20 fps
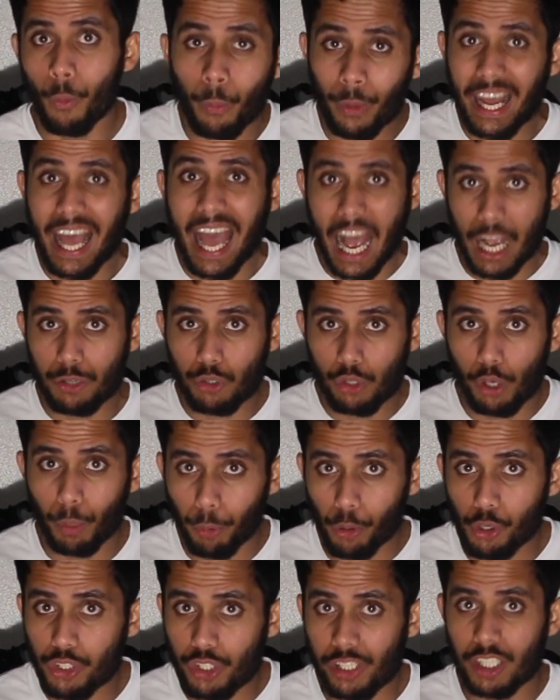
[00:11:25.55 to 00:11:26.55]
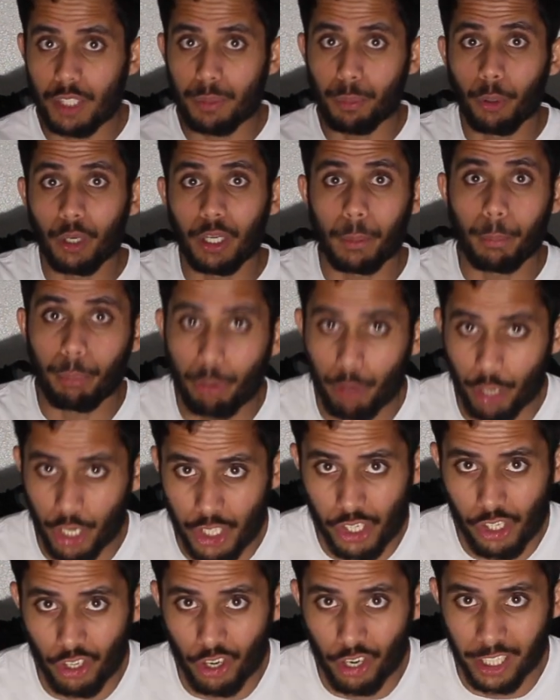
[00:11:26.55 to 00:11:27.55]
when an actual person is putting
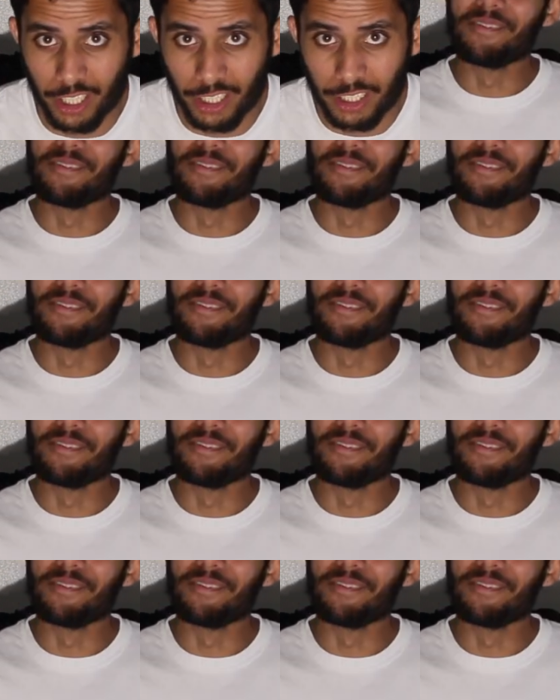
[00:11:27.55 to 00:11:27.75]
pressure on